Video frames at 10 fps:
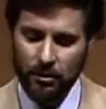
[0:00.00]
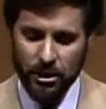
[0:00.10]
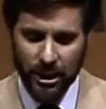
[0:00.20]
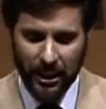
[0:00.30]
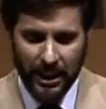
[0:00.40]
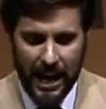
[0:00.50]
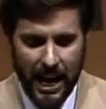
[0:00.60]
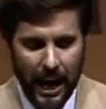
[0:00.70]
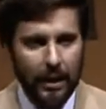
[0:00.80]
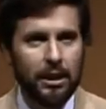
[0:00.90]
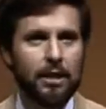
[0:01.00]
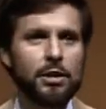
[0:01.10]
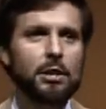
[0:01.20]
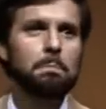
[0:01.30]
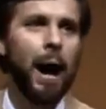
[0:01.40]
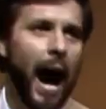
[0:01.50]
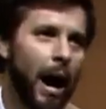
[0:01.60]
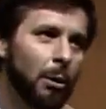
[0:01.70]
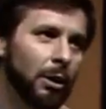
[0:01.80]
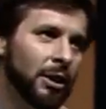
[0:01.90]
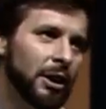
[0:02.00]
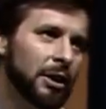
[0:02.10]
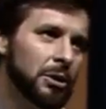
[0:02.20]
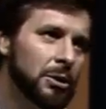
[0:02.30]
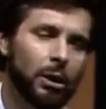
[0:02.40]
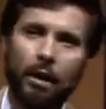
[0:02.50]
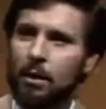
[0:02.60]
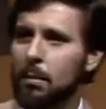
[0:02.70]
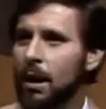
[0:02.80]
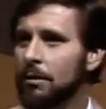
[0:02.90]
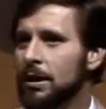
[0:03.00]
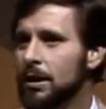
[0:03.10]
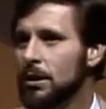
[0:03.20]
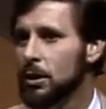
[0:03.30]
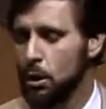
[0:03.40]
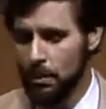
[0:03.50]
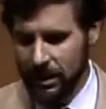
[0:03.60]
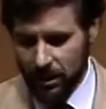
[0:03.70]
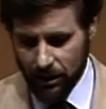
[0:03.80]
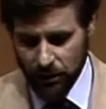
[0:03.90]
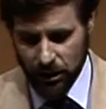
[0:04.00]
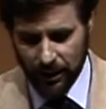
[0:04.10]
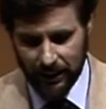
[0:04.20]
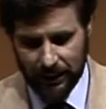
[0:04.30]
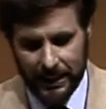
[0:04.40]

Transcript: of sin and gives us power to love above the dominion of sin.